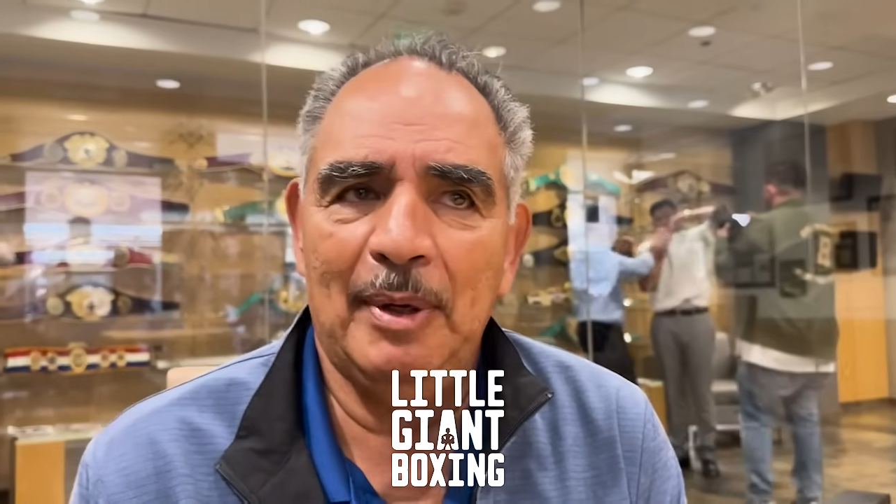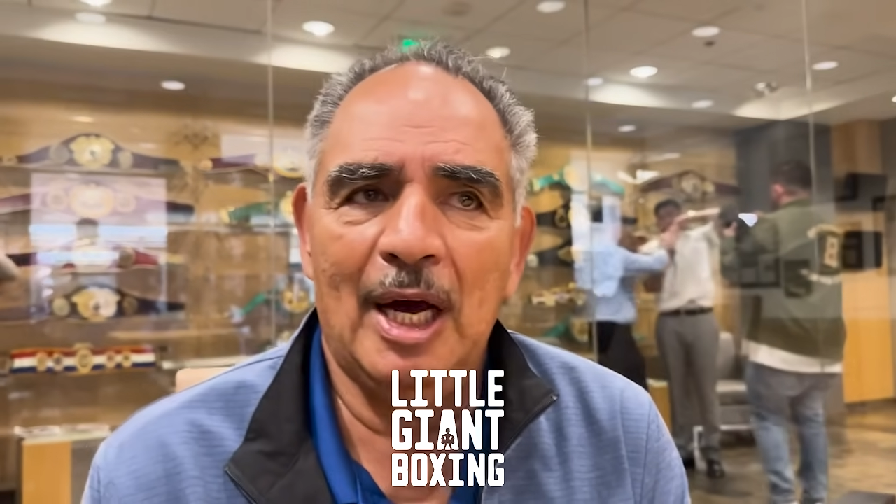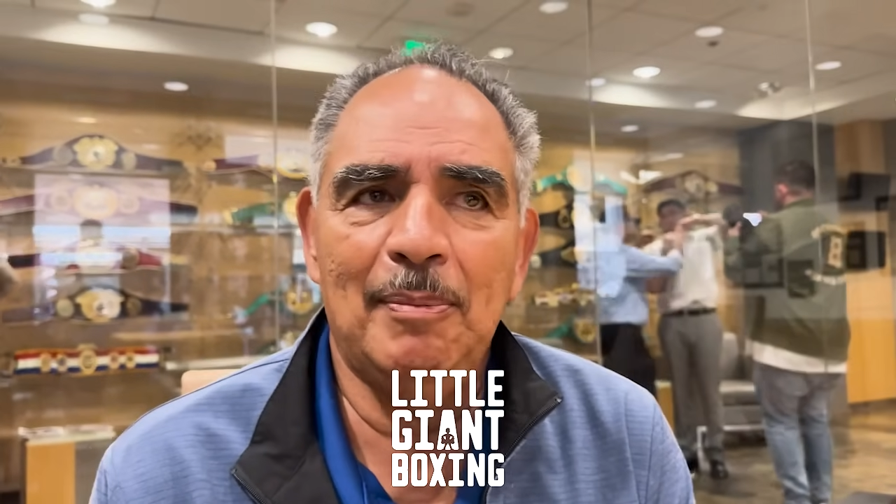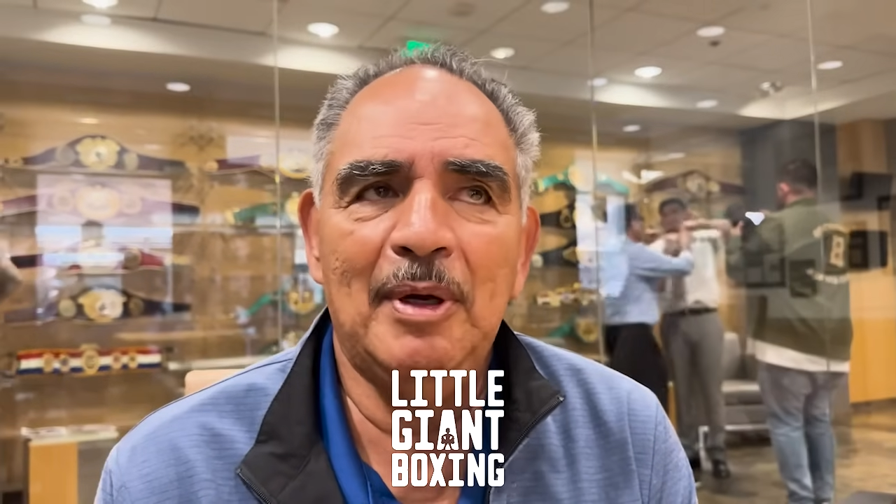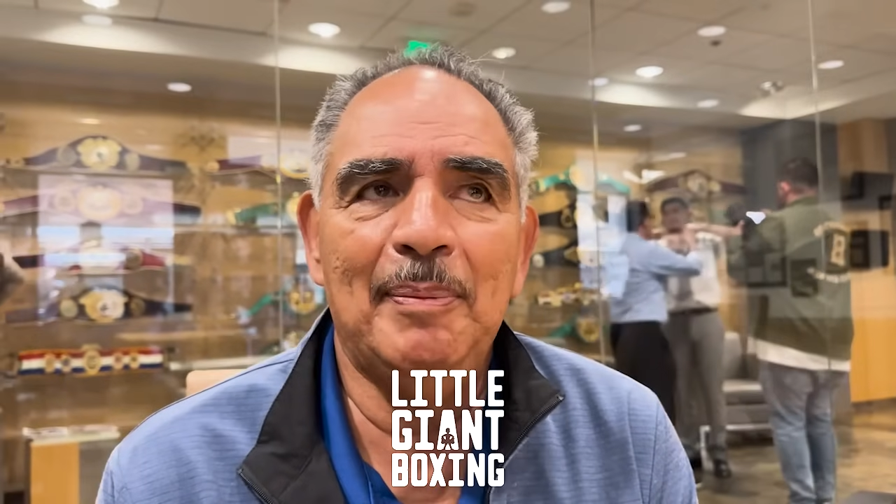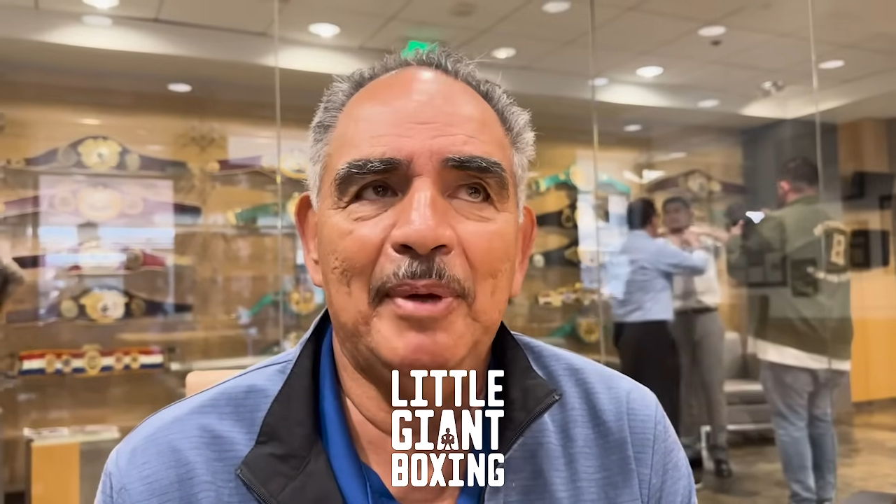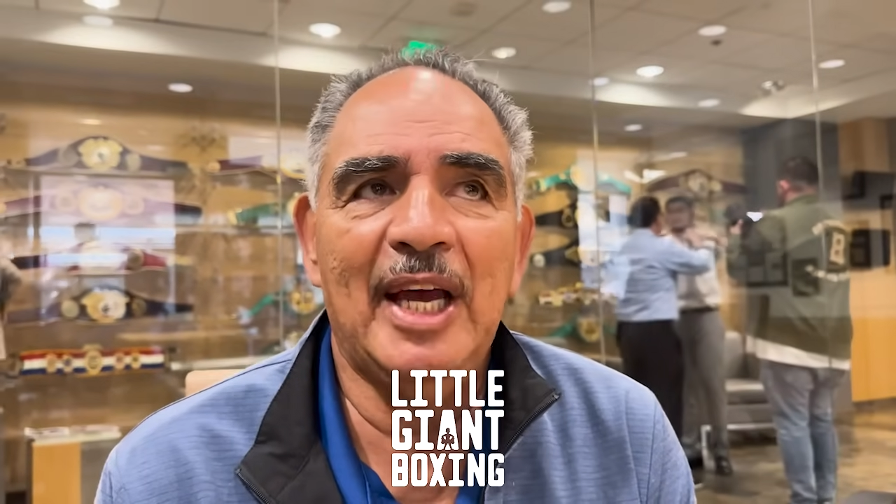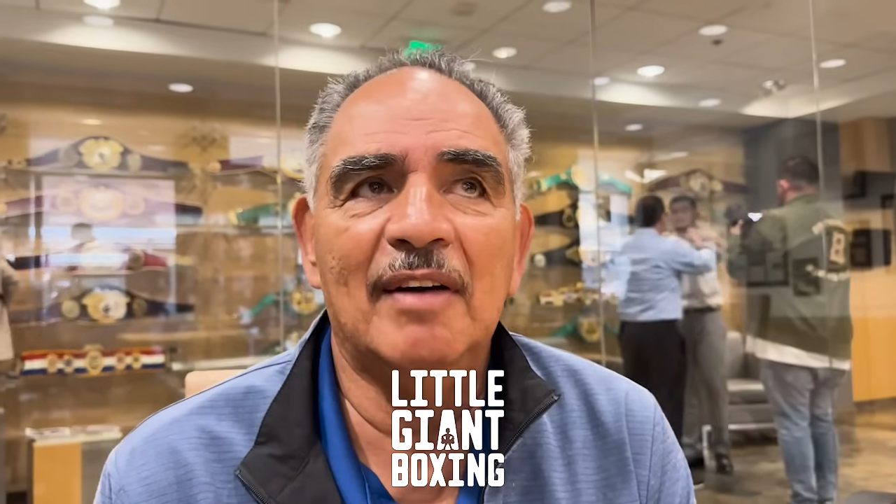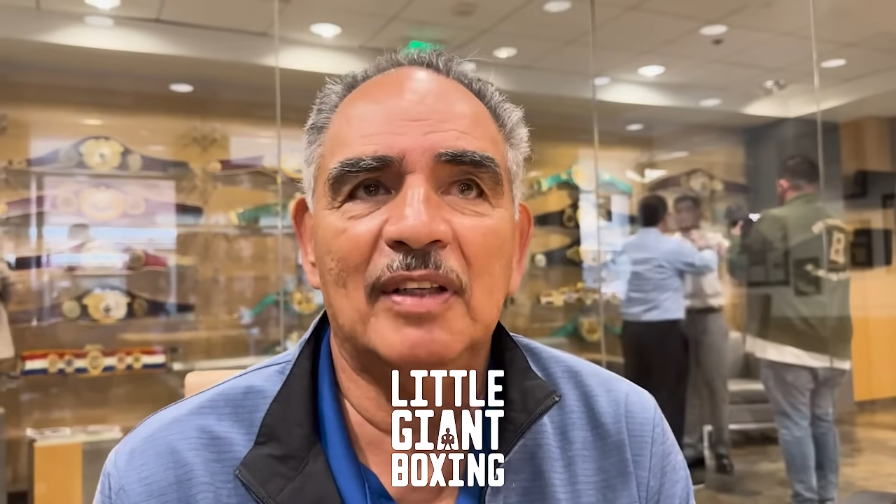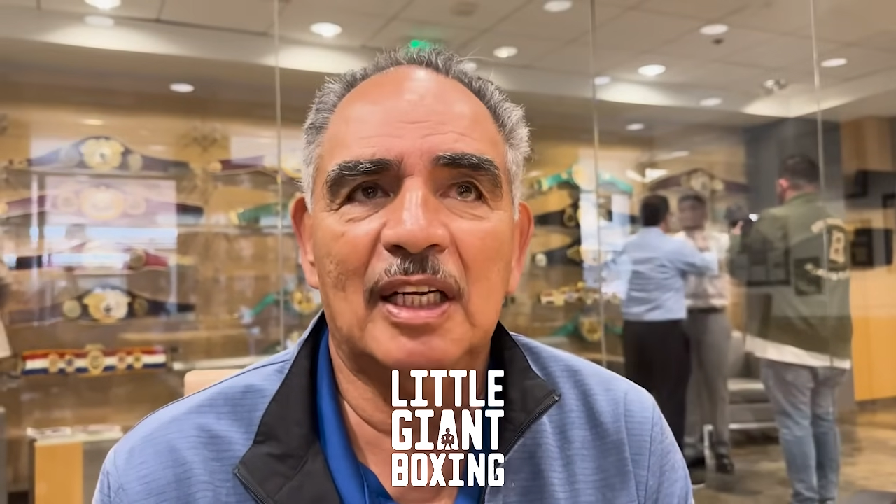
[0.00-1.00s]
Hyman may
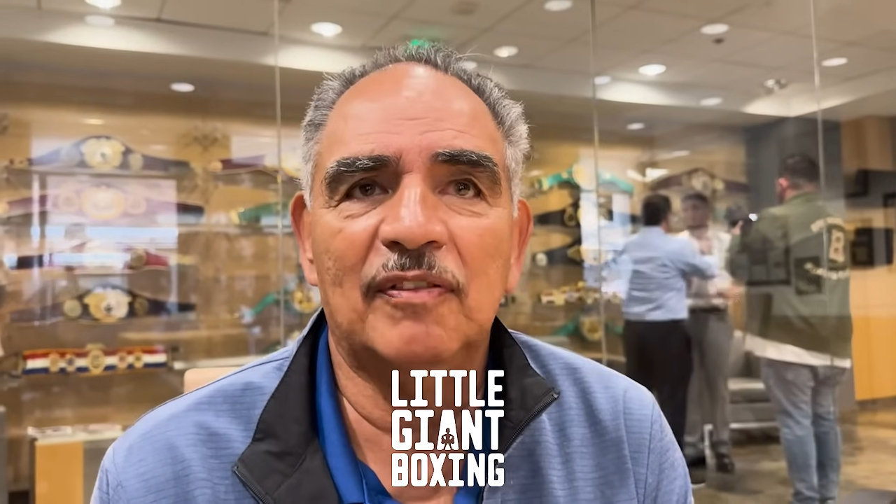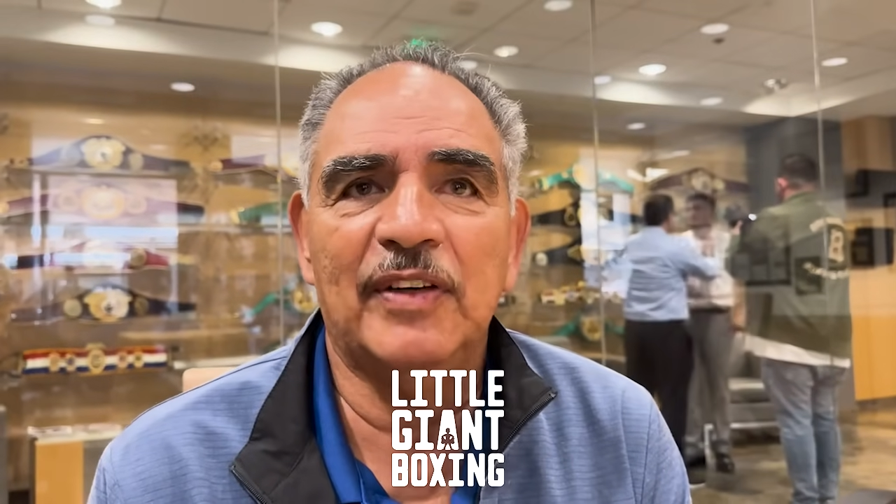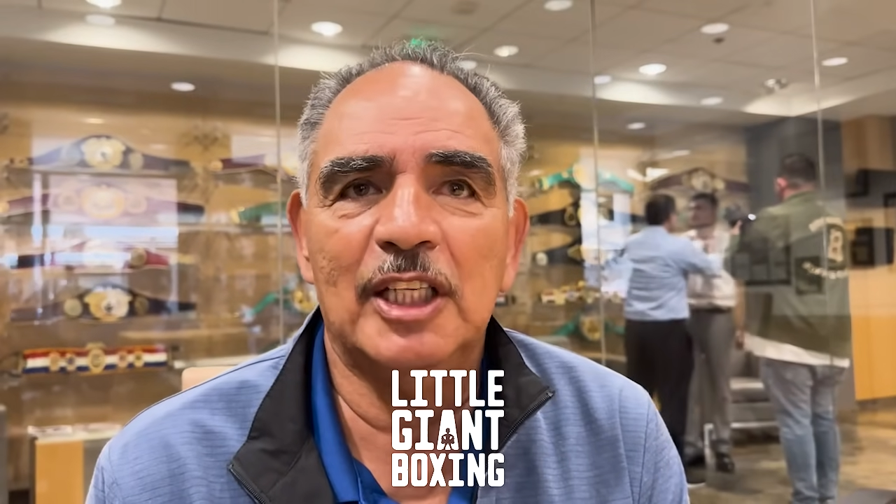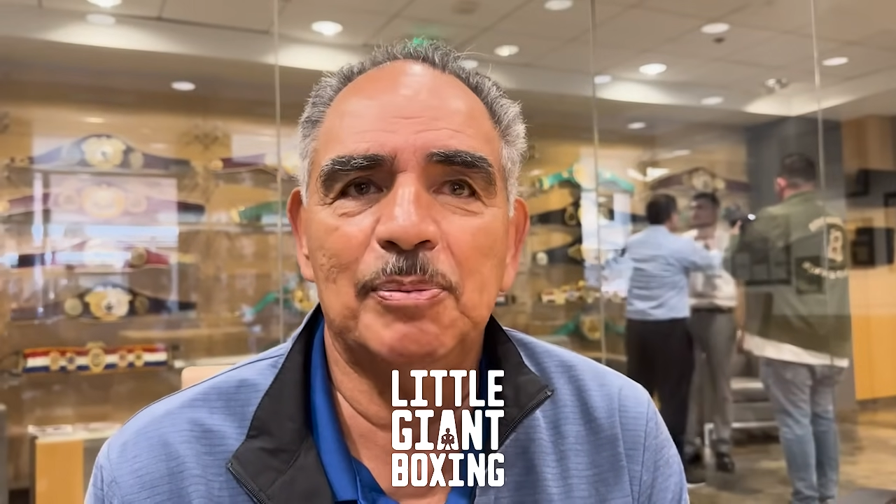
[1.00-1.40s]
have a lot of fights,